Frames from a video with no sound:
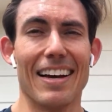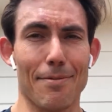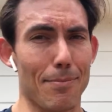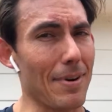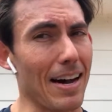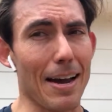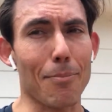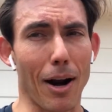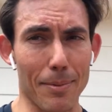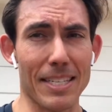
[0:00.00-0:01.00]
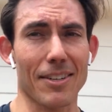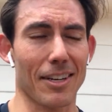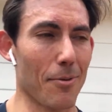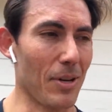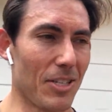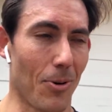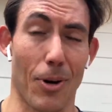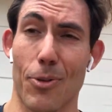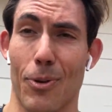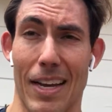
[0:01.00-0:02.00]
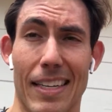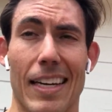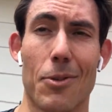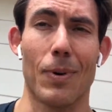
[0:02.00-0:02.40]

And I am probably still going to be sore through like next